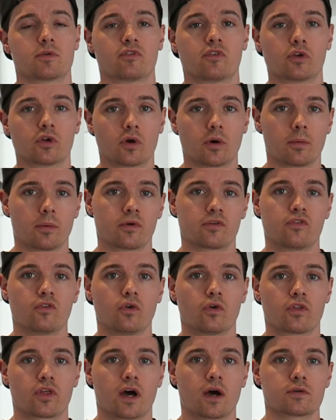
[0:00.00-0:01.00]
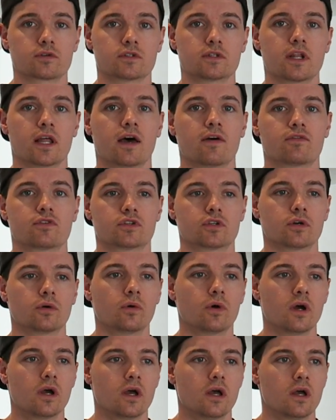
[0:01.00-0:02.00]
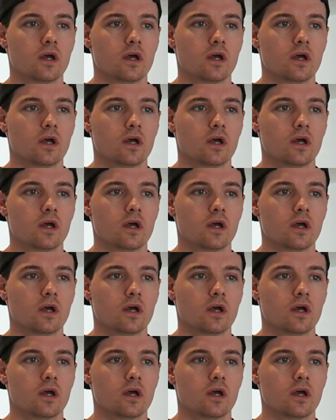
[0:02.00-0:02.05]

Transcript: I've only got about 4,000 left, so